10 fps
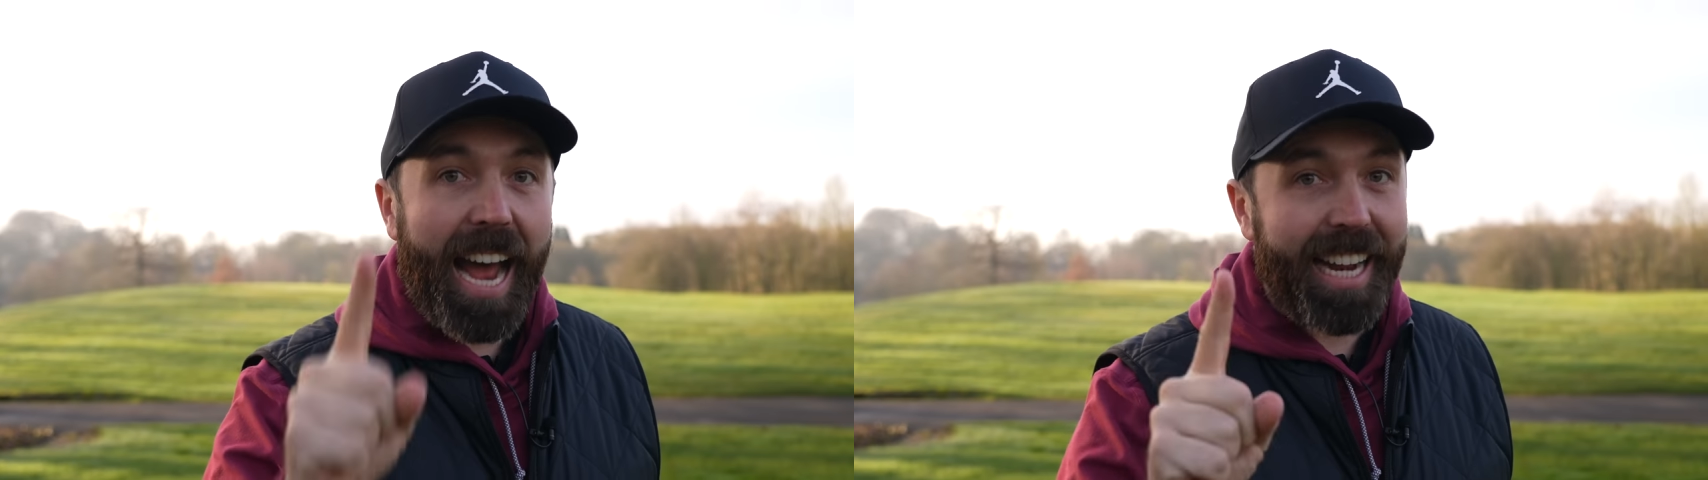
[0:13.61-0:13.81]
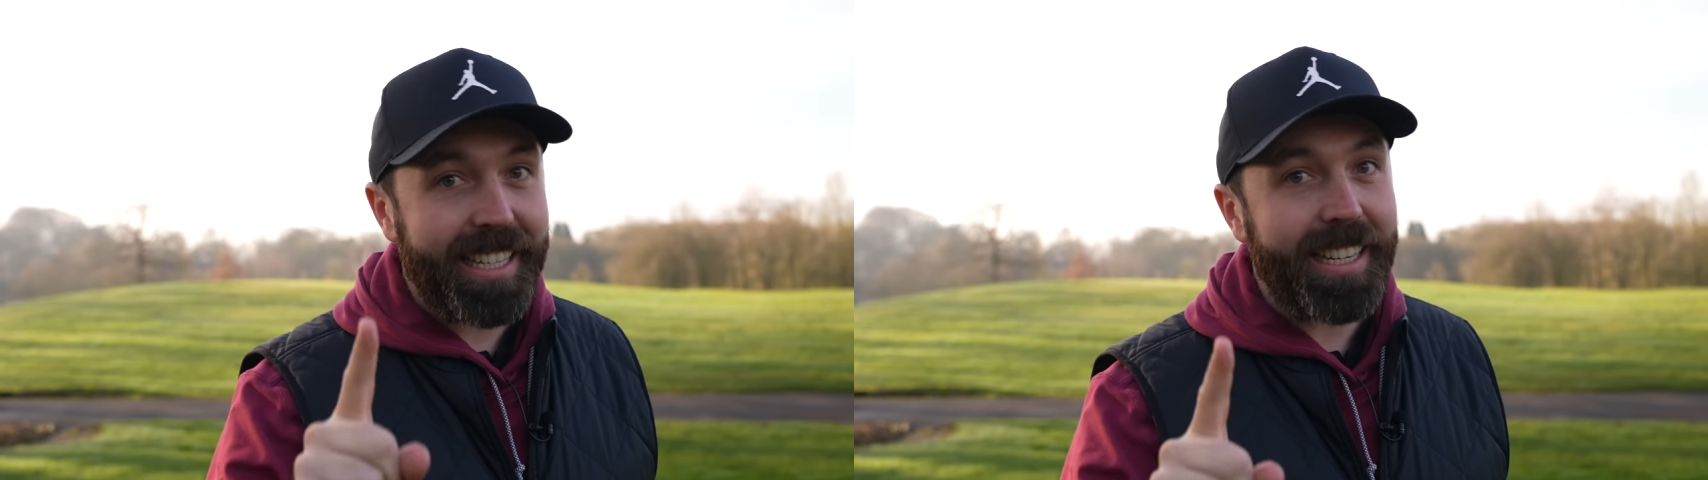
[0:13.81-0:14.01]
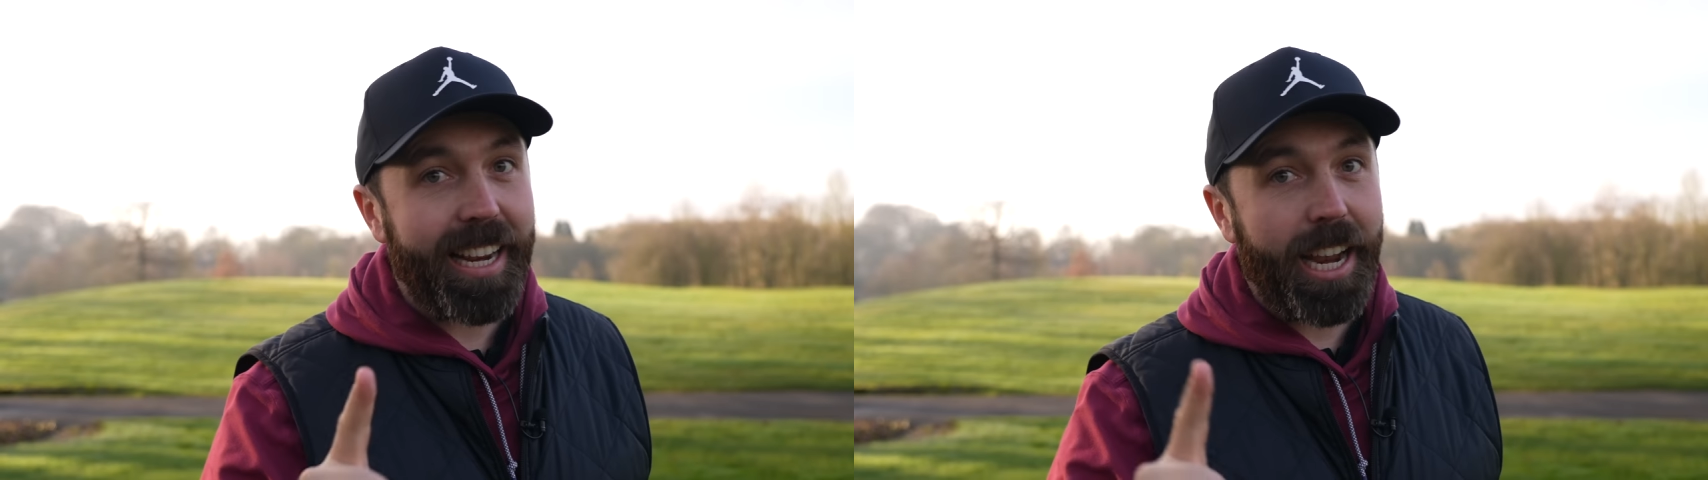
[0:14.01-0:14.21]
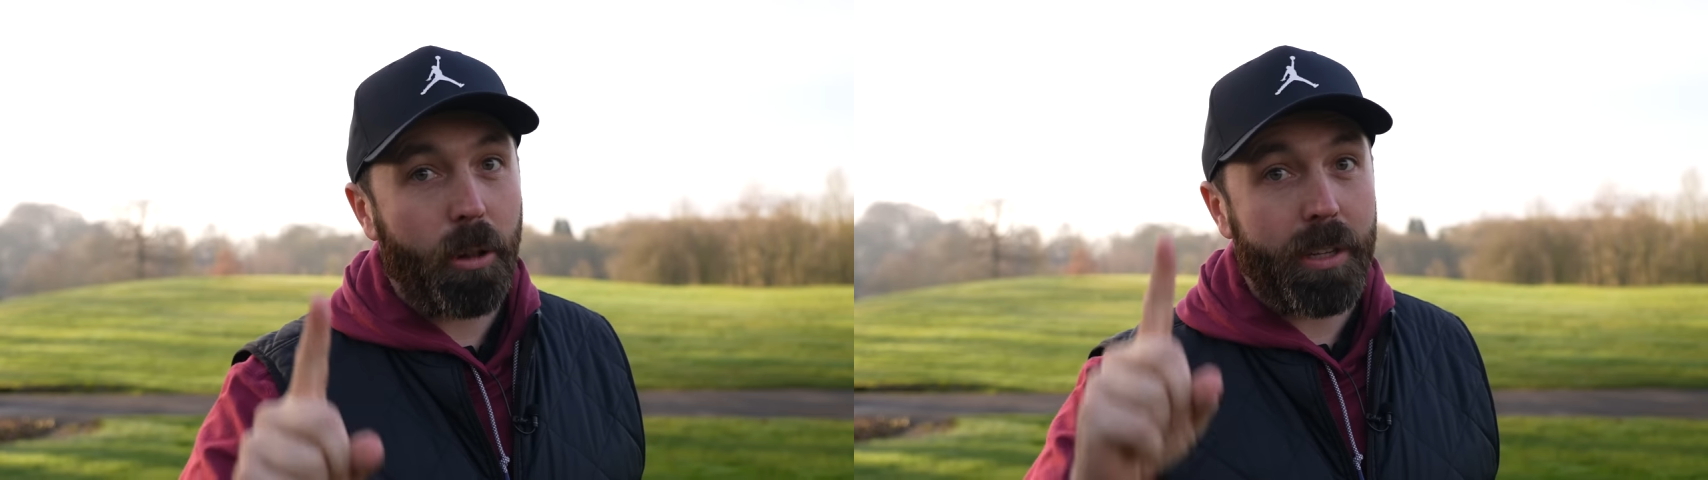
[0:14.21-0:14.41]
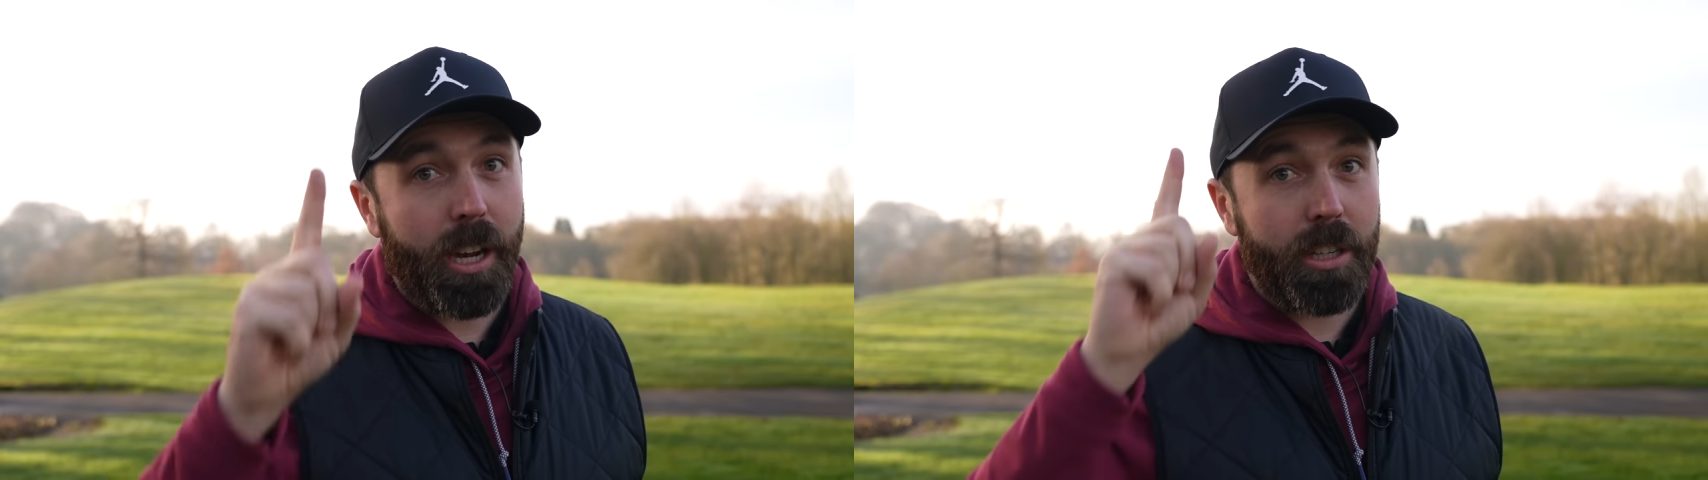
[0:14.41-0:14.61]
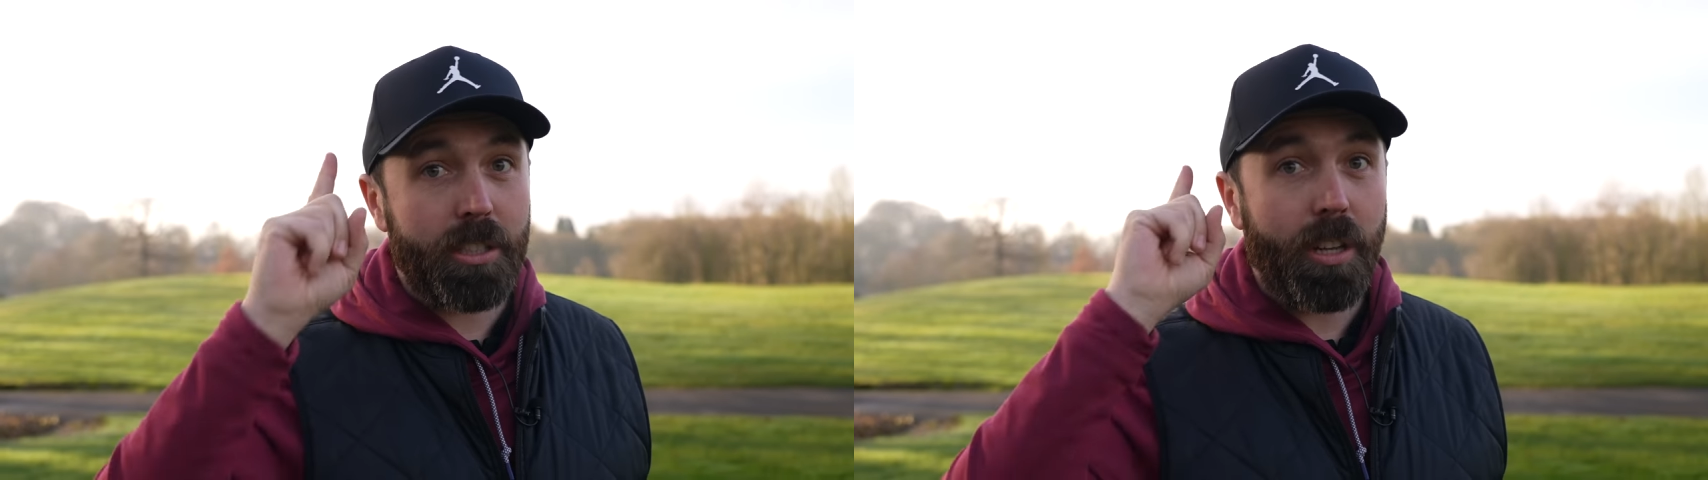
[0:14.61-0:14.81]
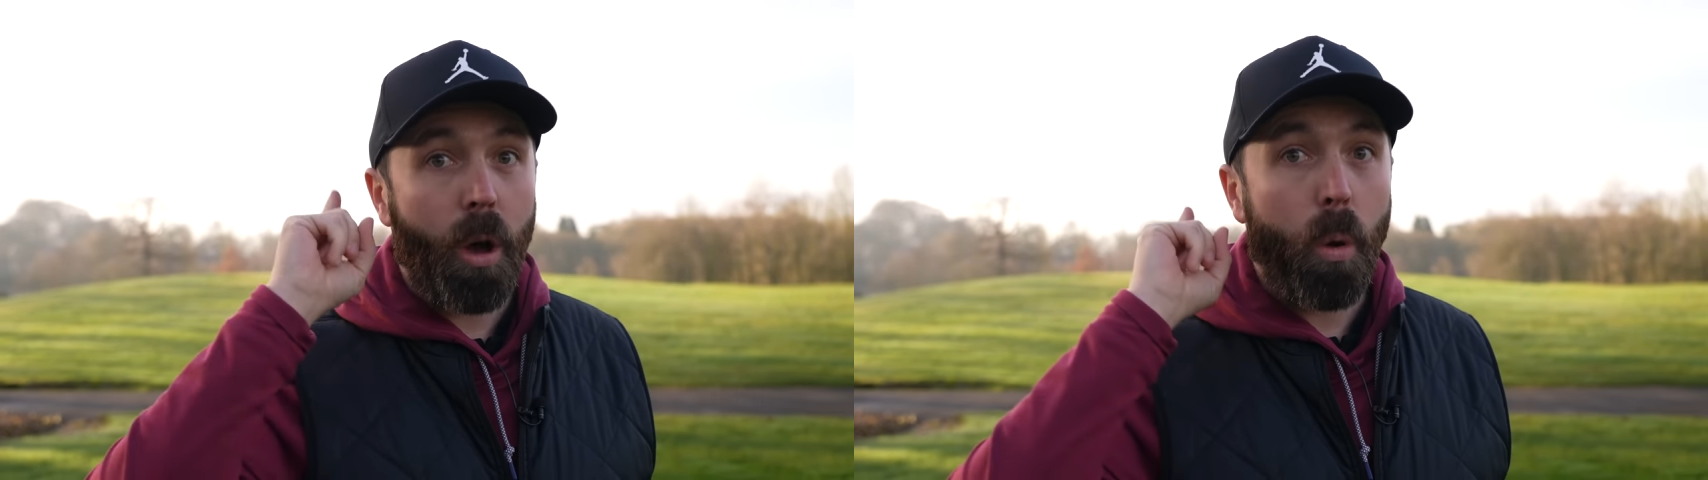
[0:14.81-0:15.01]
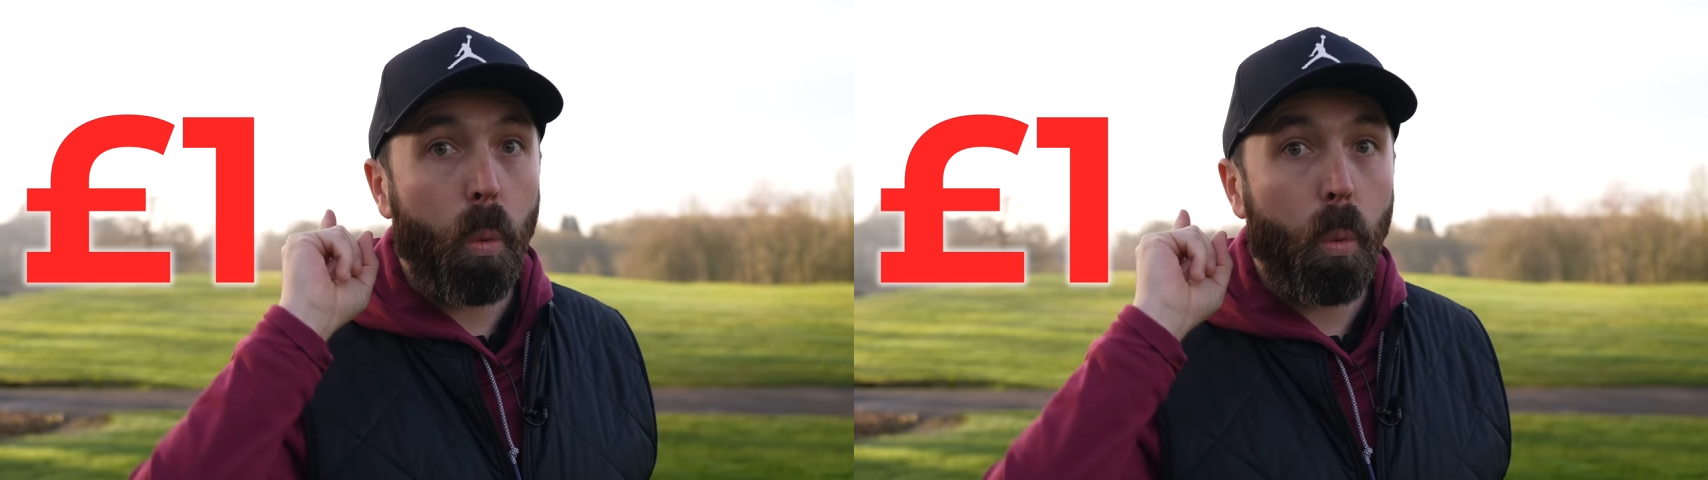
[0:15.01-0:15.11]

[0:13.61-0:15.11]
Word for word: and it only costs